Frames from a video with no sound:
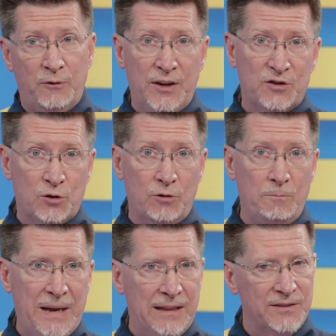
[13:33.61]
If you had
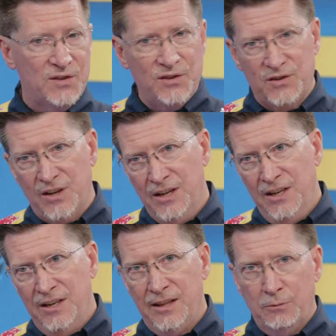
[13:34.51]
certain balances,
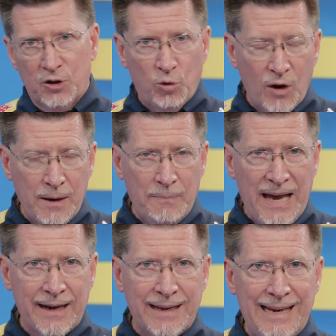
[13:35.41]
they would credit
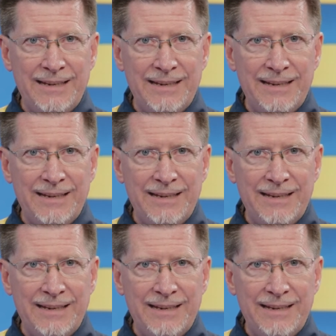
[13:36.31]
back,